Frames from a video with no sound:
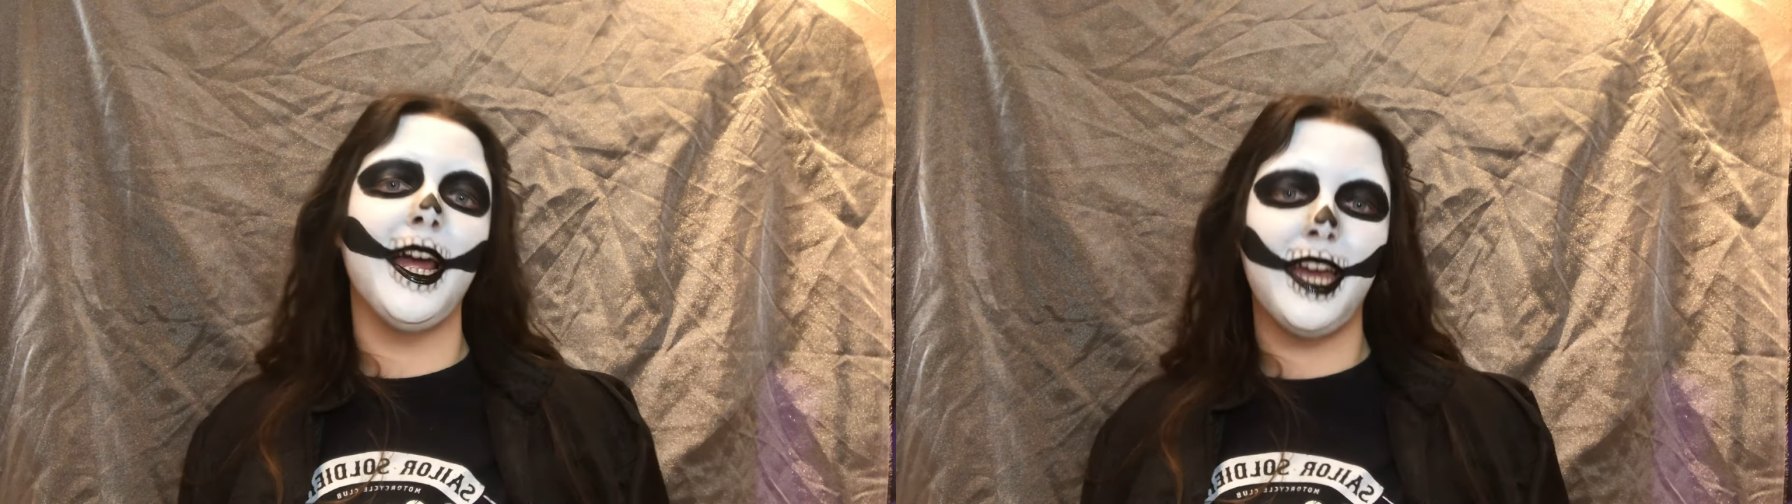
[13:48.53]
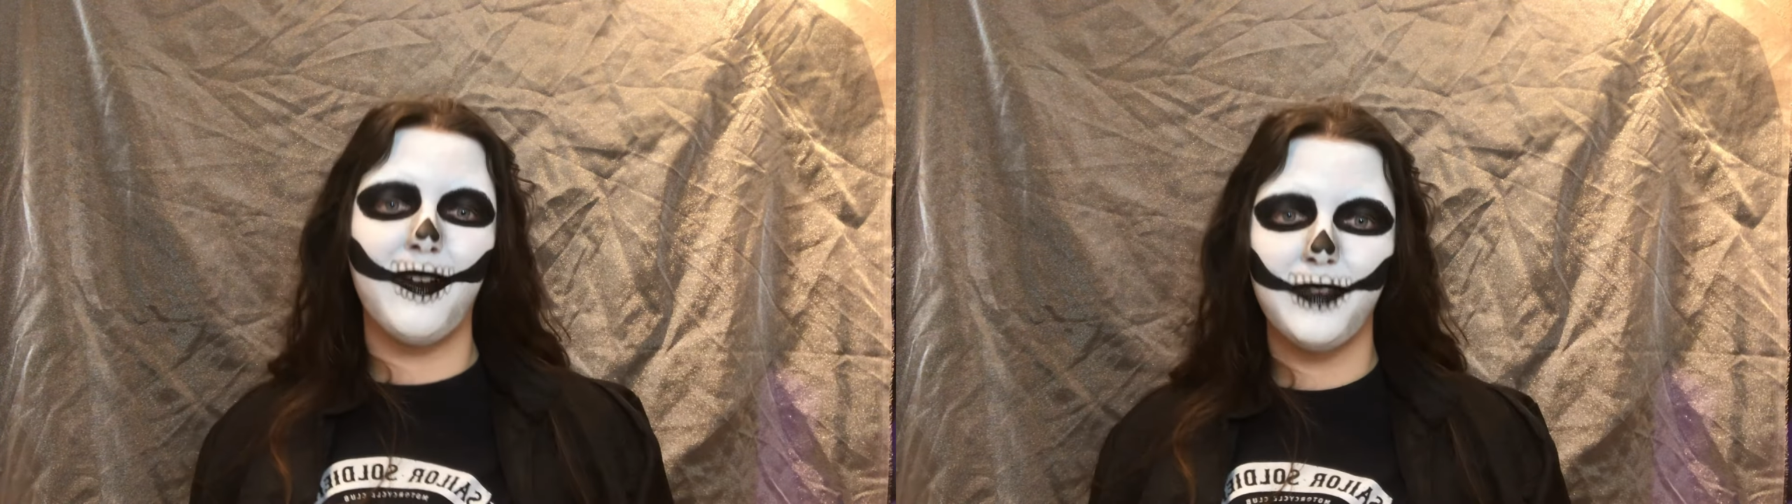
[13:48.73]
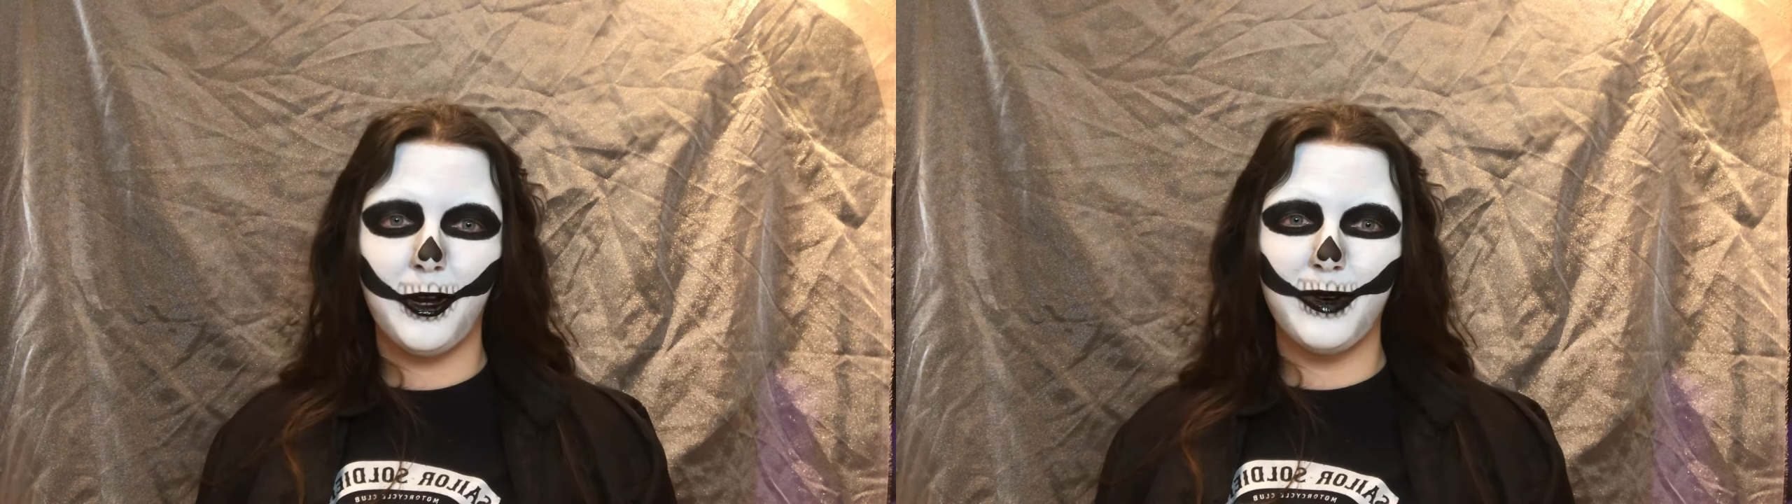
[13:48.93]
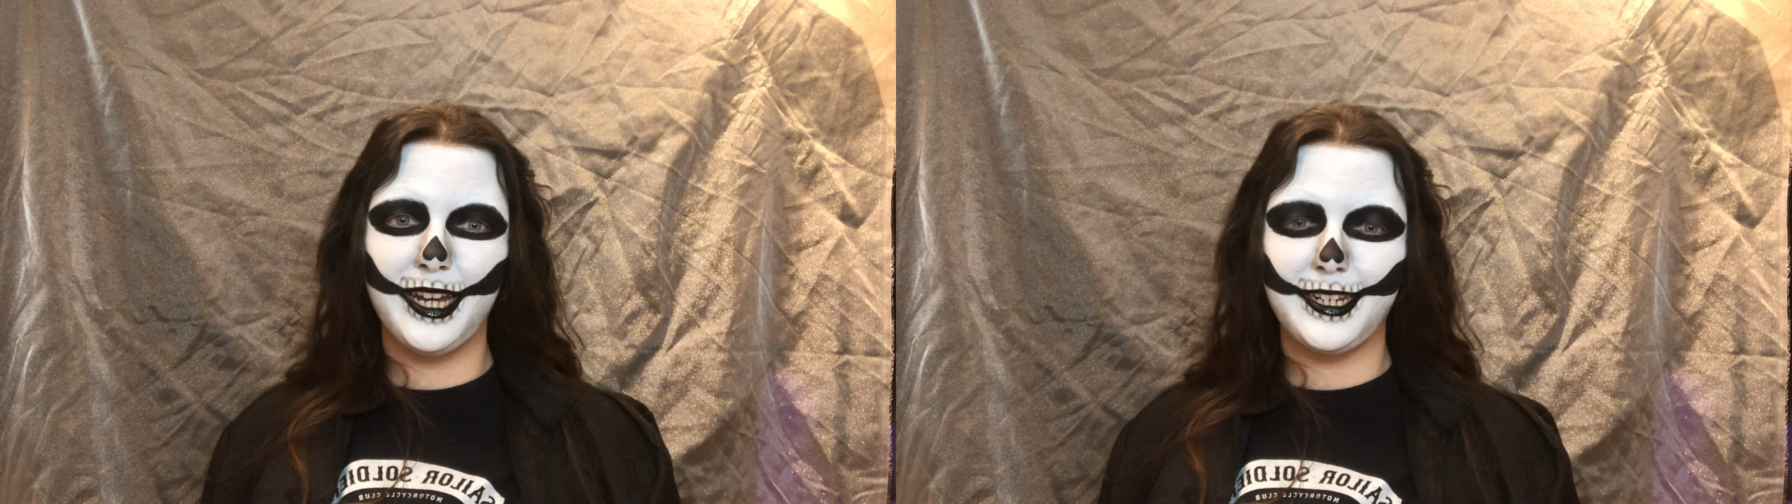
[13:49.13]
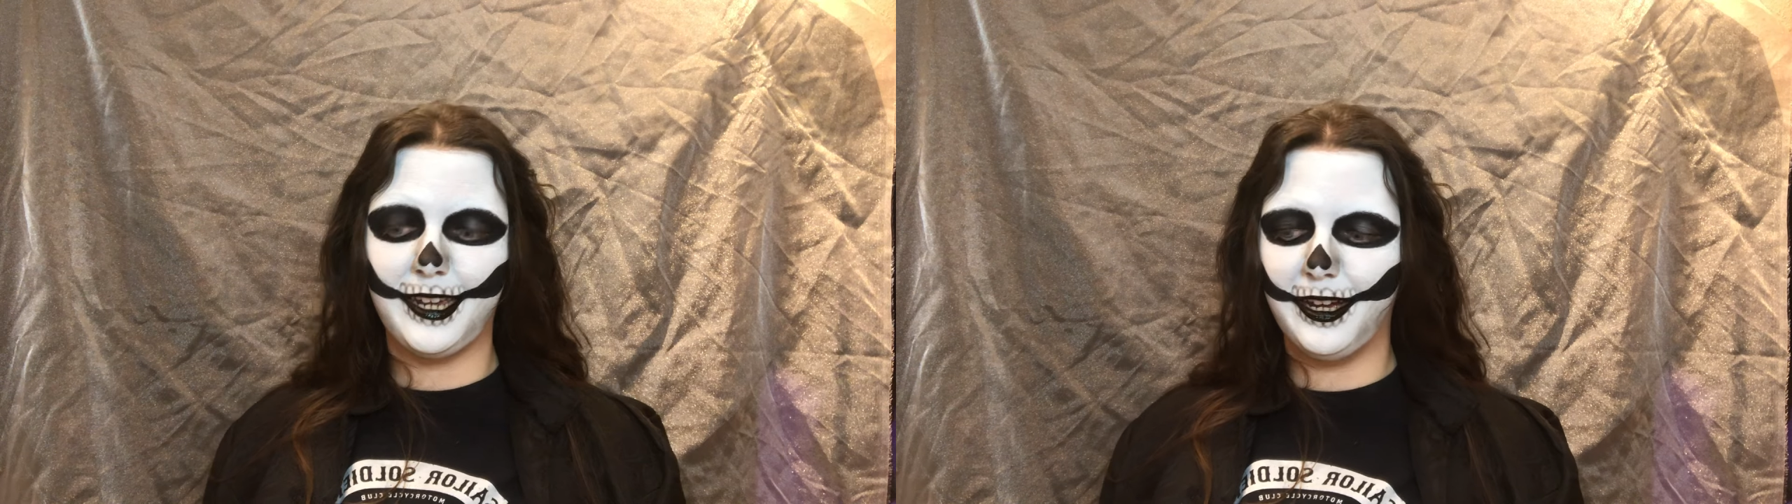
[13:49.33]
I have
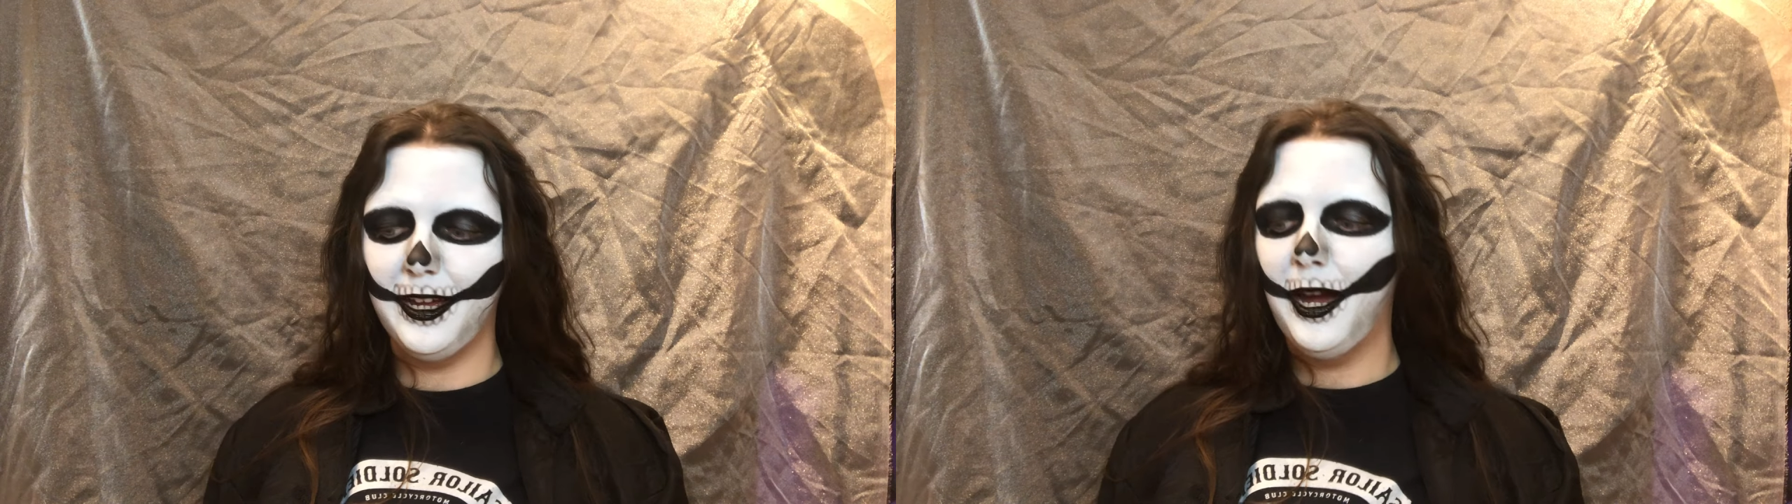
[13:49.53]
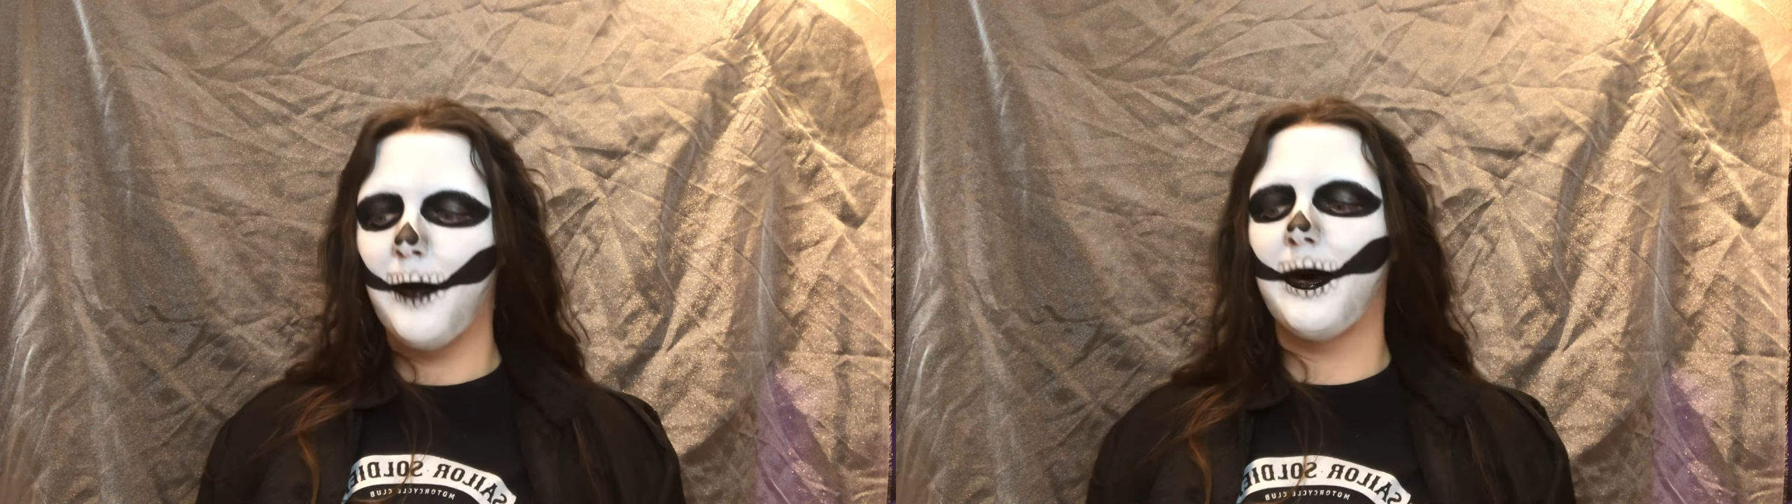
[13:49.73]
no idea.